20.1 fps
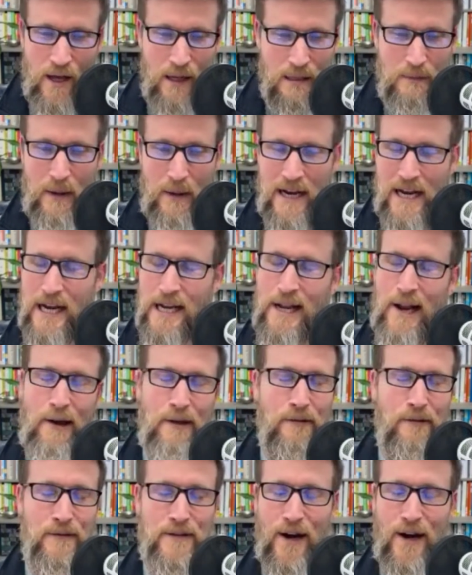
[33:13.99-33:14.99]
spend a
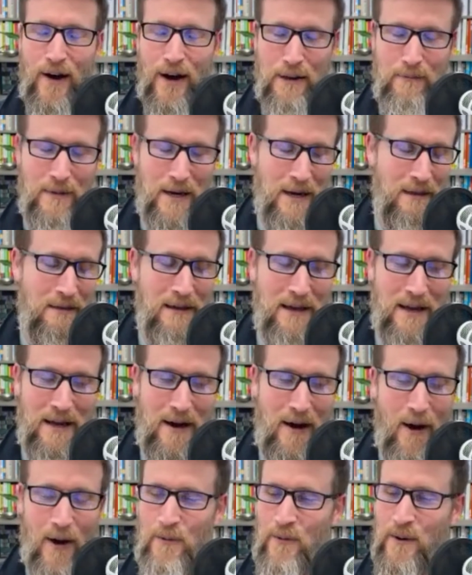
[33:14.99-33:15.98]
lifetime, and I think
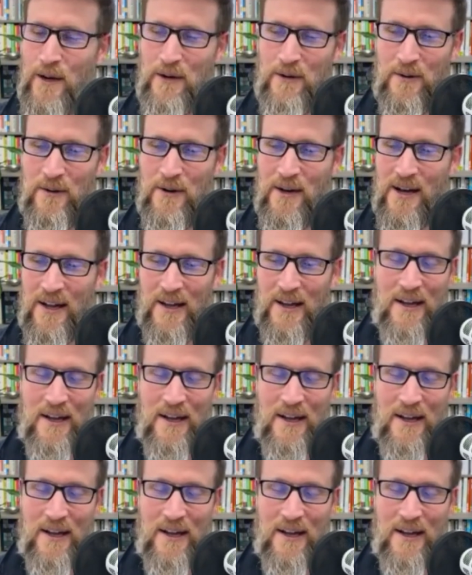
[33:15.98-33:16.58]
I will,